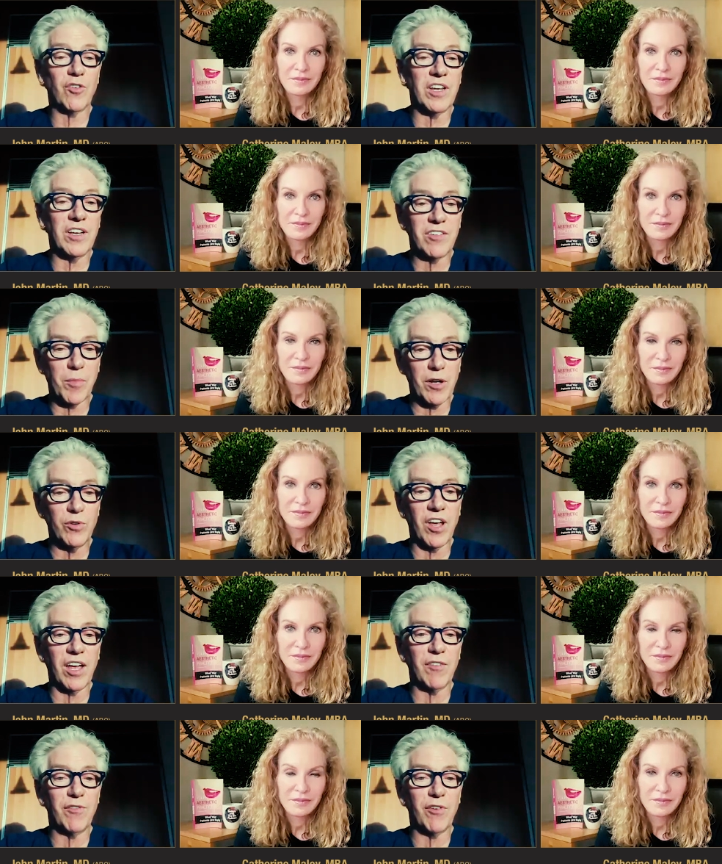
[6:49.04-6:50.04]
Speaker 1: She wants to
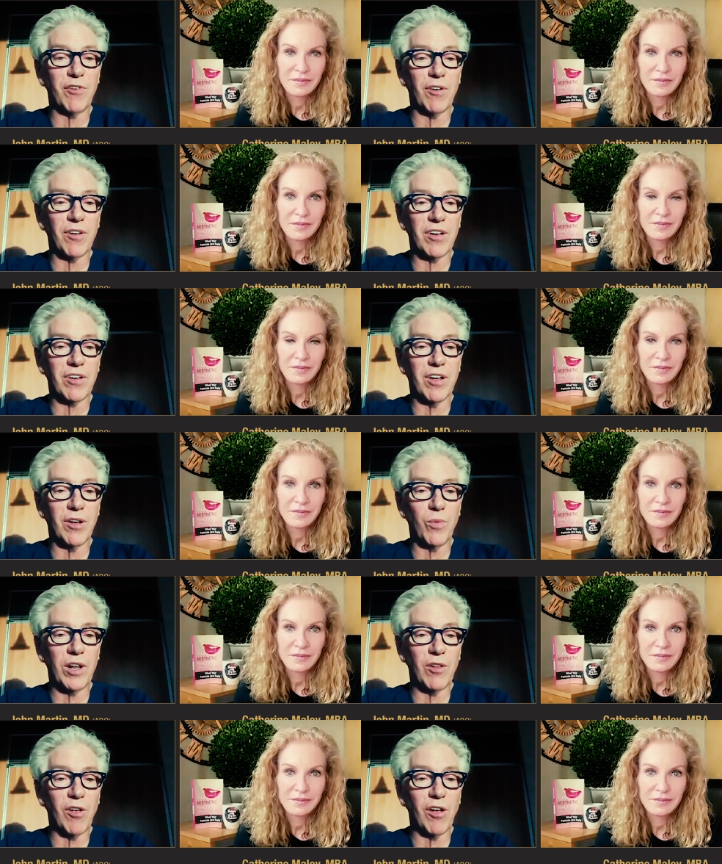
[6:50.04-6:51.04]
start doing the
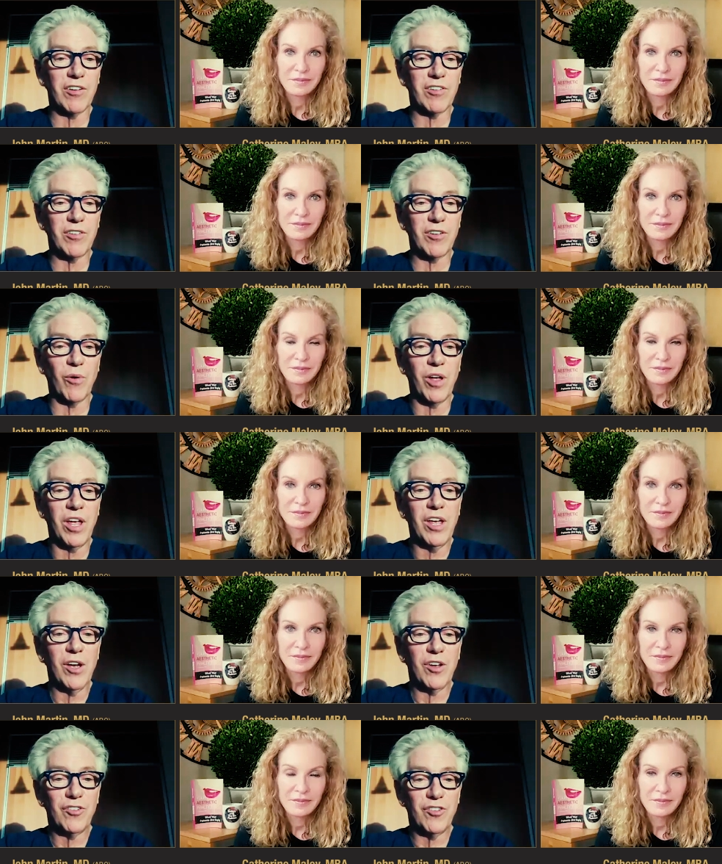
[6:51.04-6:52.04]
semi-glutide for
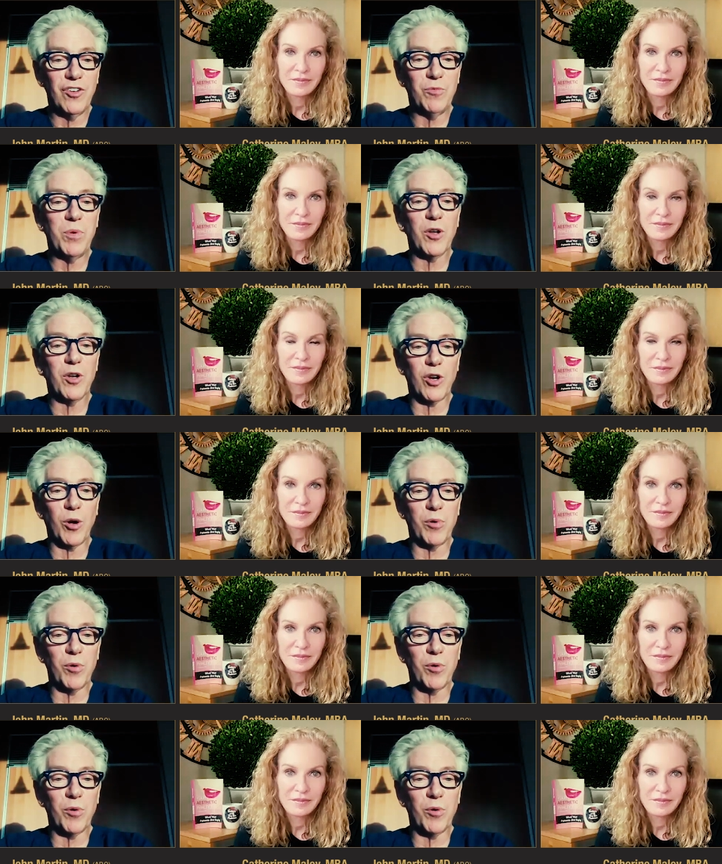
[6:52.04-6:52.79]
weight loss. So